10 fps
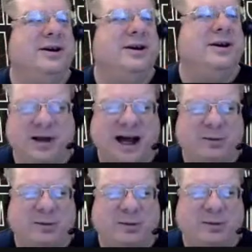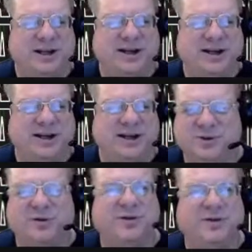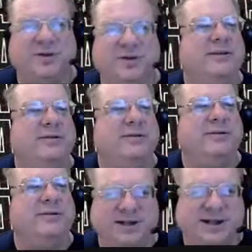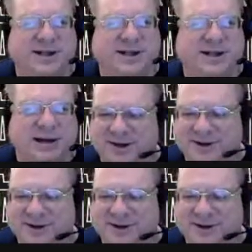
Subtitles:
sort of the different flavor, but it's the same idea. This is the